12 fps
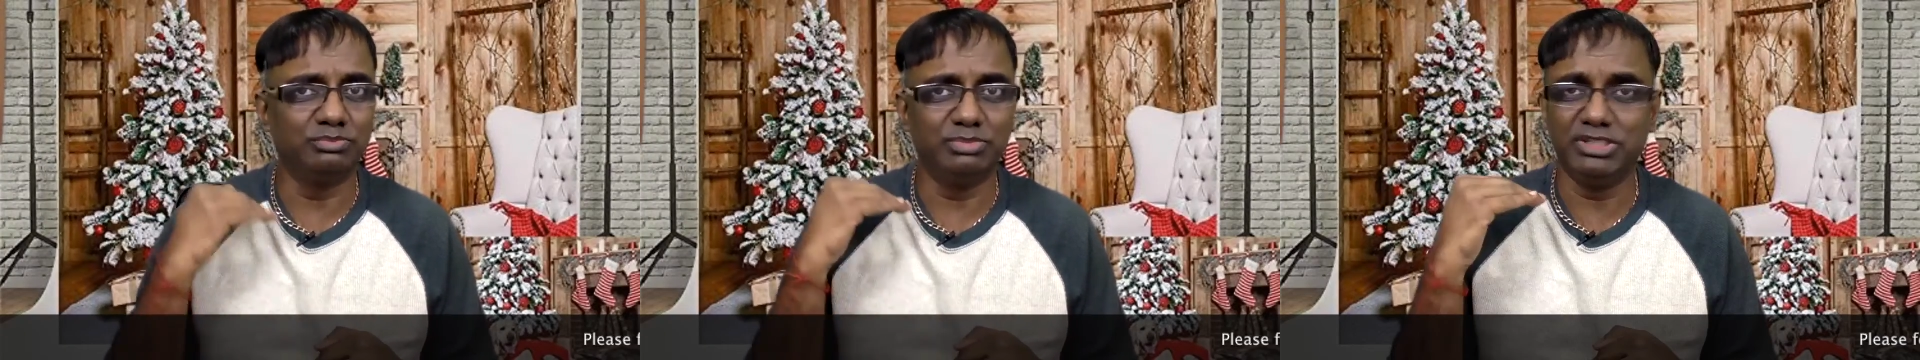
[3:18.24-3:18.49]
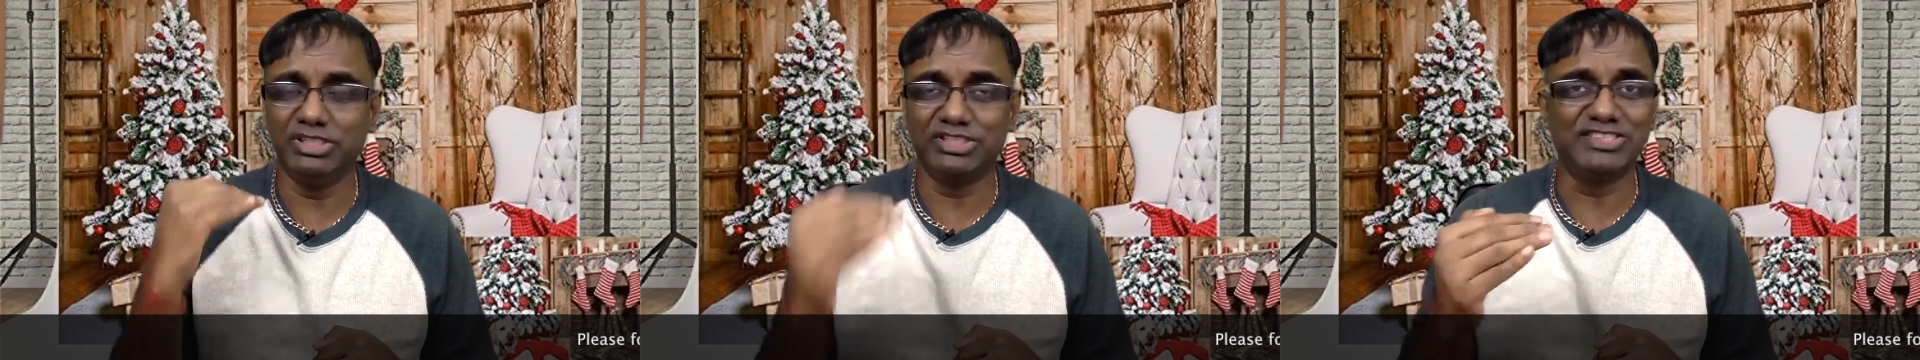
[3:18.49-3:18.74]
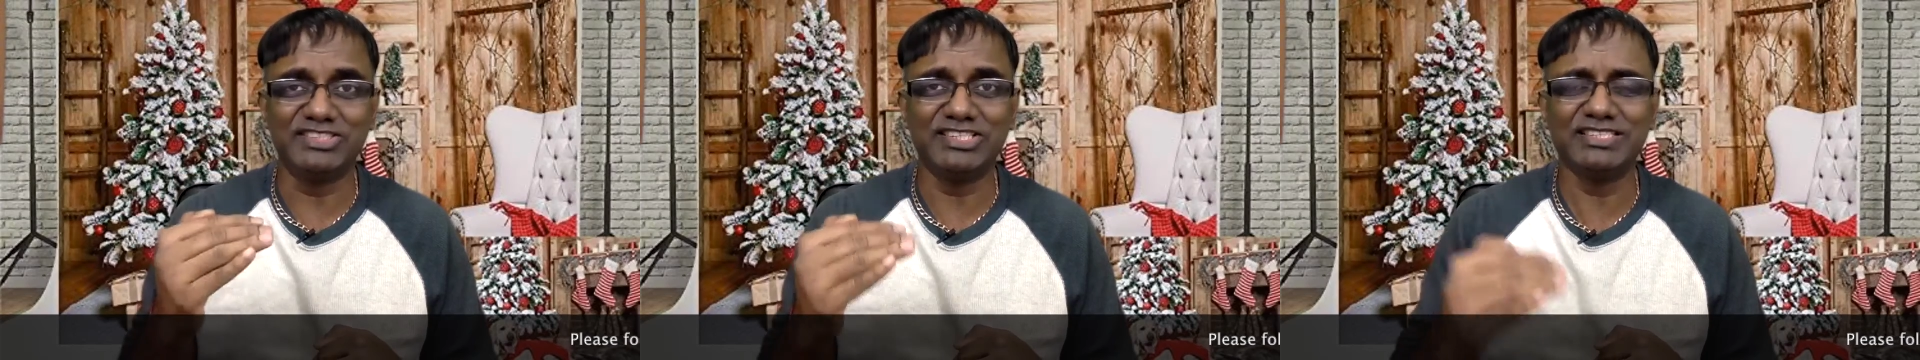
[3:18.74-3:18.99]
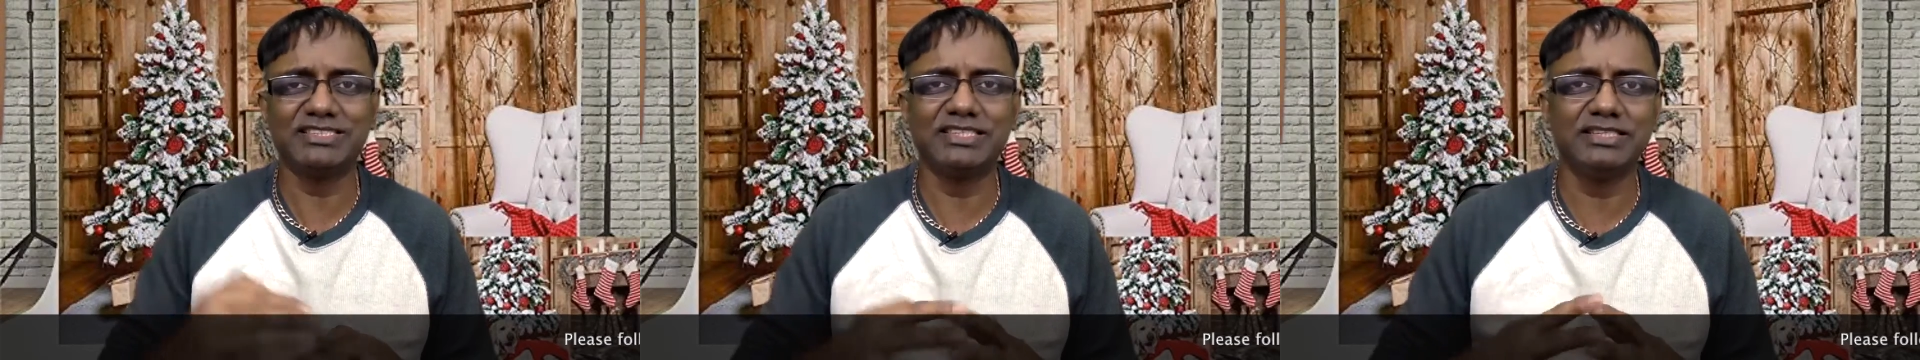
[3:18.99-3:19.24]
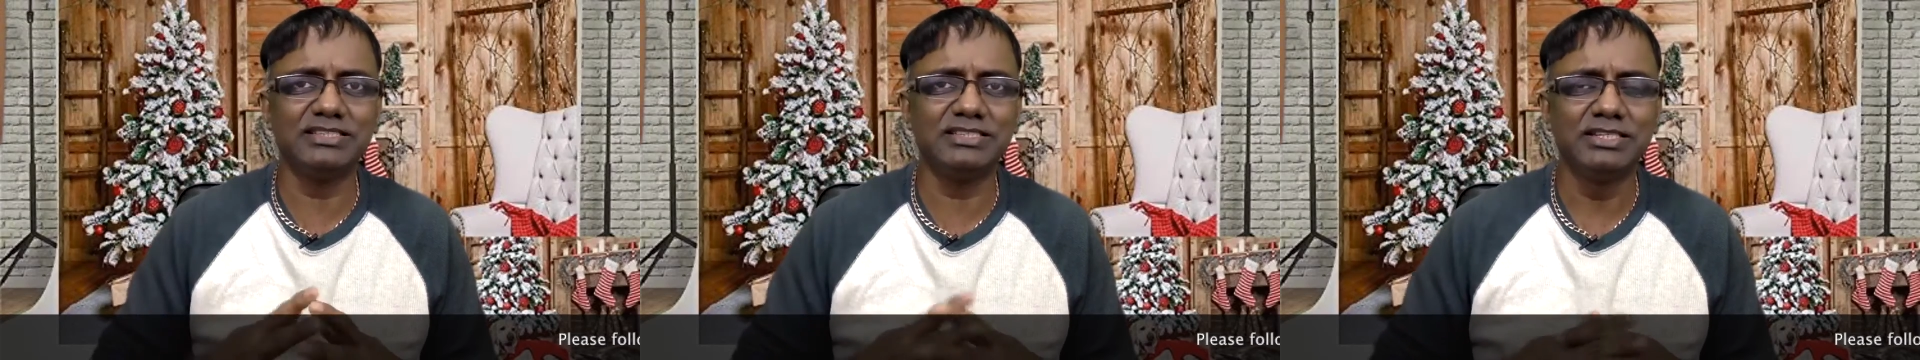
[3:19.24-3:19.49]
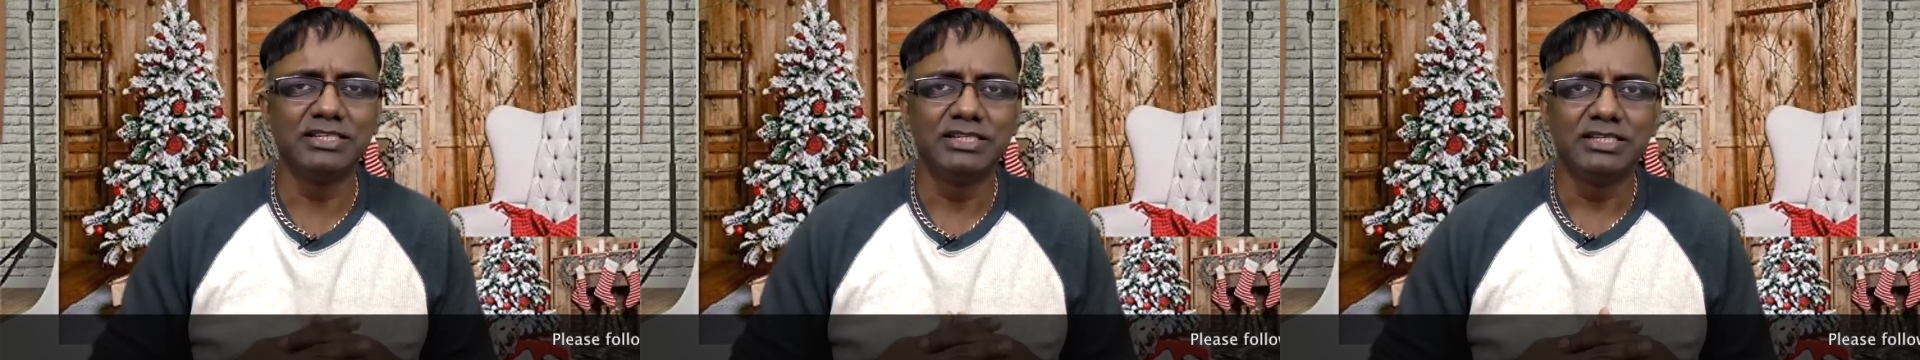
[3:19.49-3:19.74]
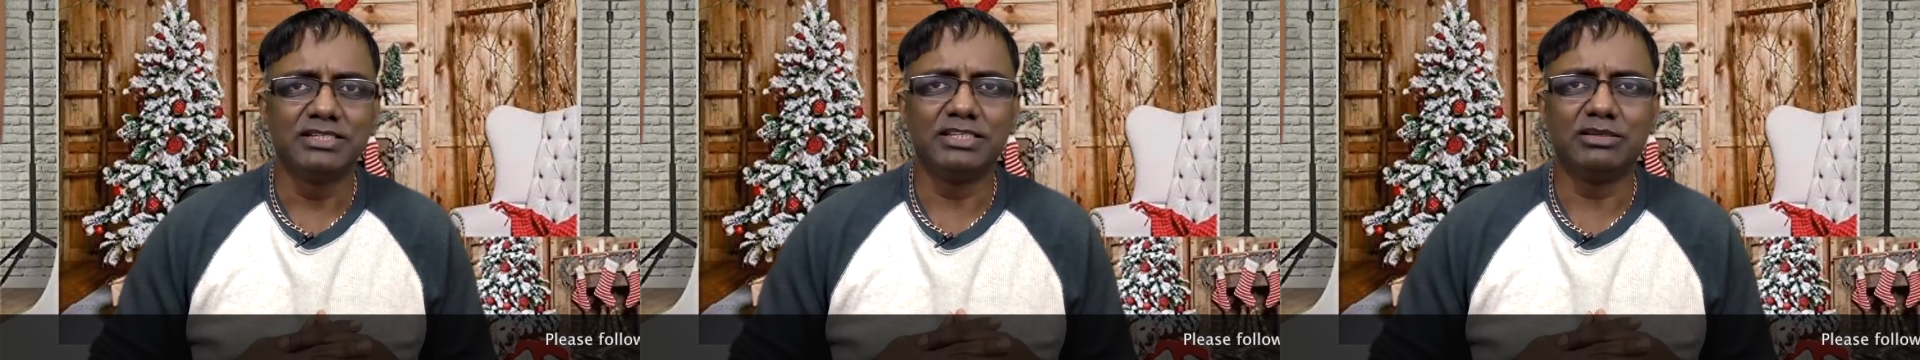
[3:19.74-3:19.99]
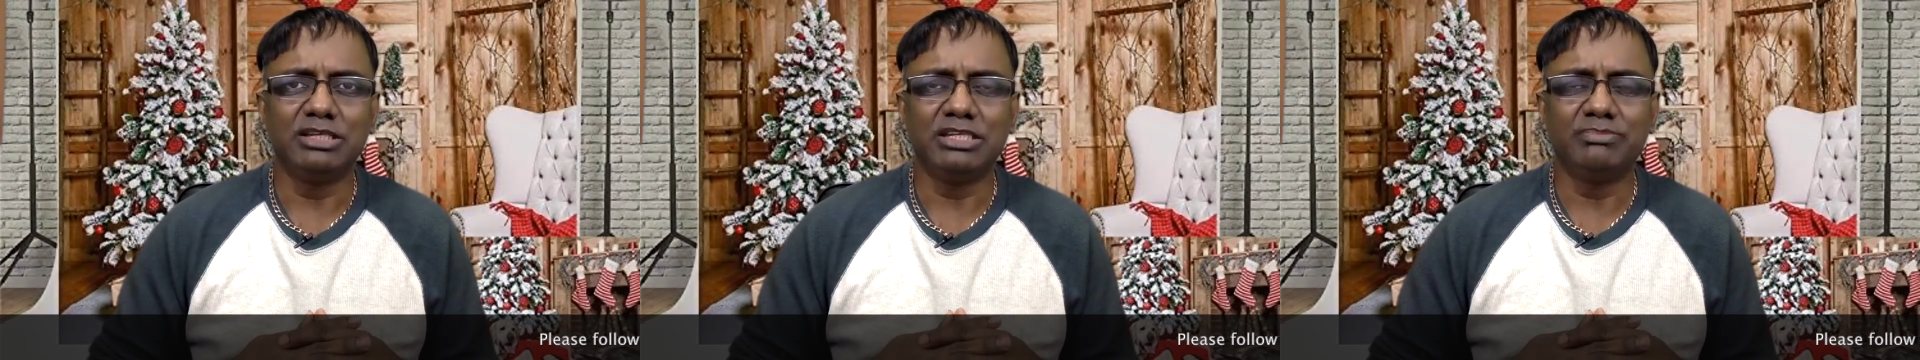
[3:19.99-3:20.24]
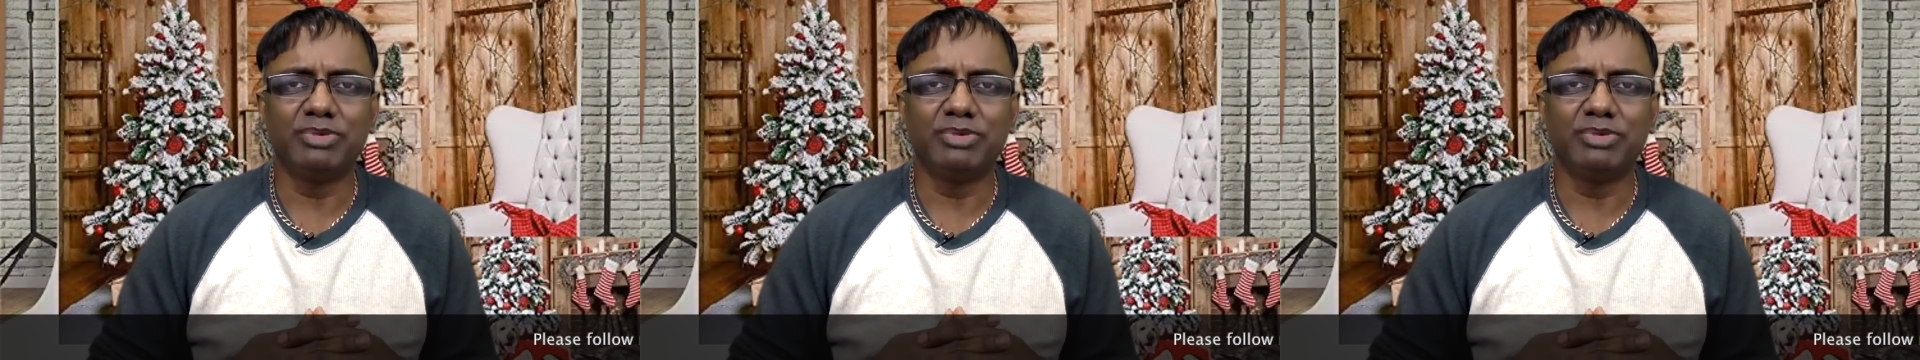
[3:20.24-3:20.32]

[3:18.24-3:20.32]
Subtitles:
be consistent. The key